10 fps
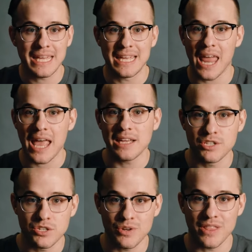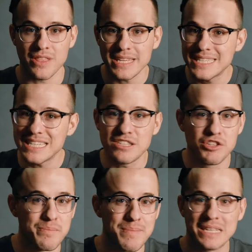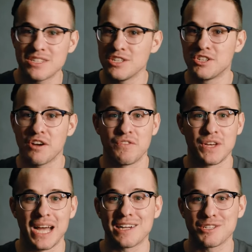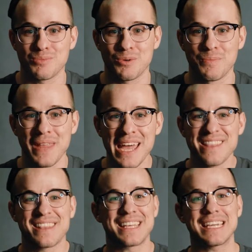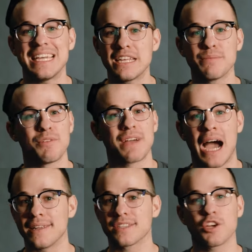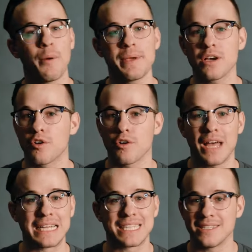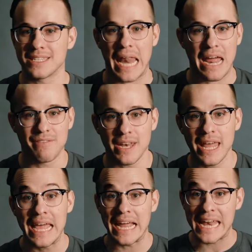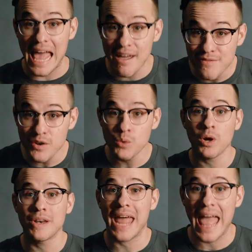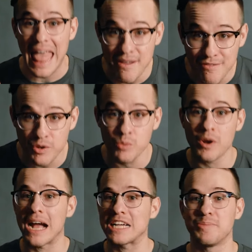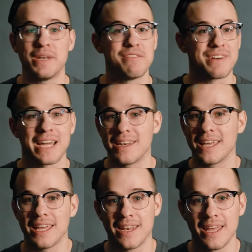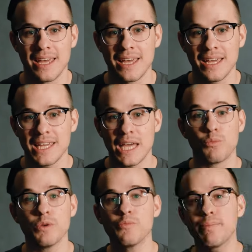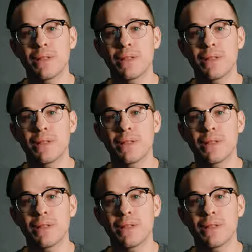in history. This is the message of the gospel, that the kingdom of God is coming on earth as it is in heaven, and everyone everywhere has been invited in. And when we